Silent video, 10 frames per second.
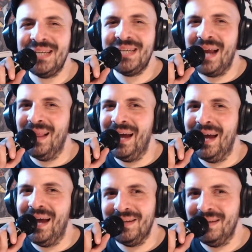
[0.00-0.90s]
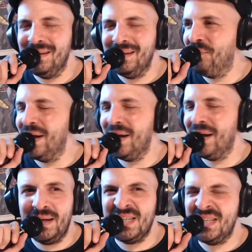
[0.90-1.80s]
Cobra just had like
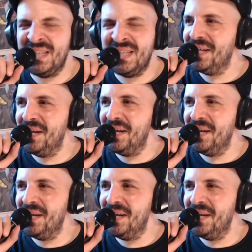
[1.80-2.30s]
fucking like